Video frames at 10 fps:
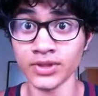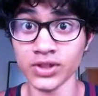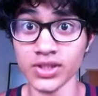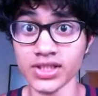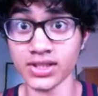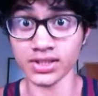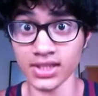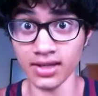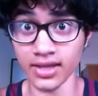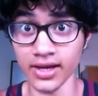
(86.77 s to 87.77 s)
So I just
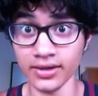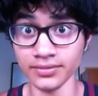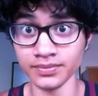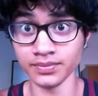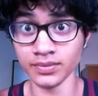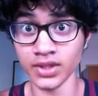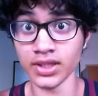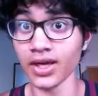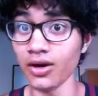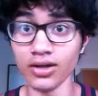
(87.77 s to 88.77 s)
sit there,
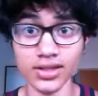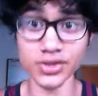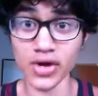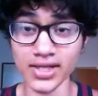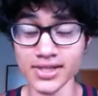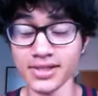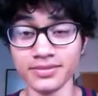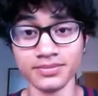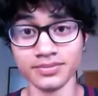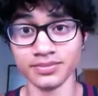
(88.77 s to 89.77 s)
get all
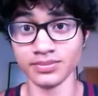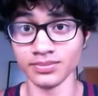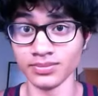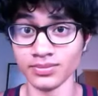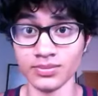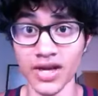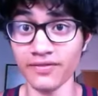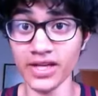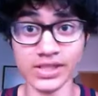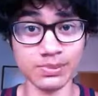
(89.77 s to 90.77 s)
distracted by
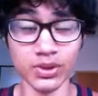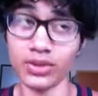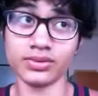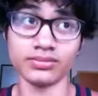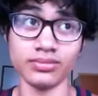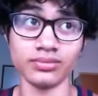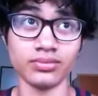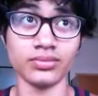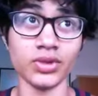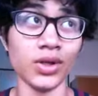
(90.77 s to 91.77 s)
Facebook
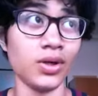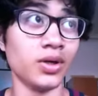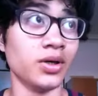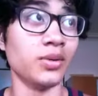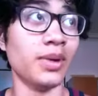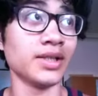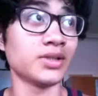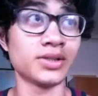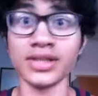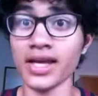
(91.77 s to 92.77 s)
or by
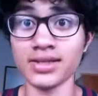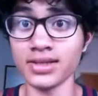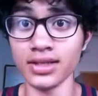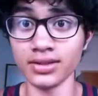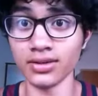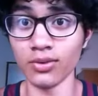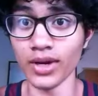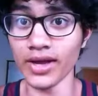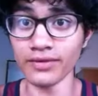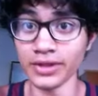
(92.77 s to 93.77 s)
texting or
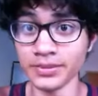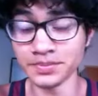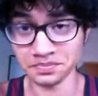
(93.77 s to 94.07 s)
whatever.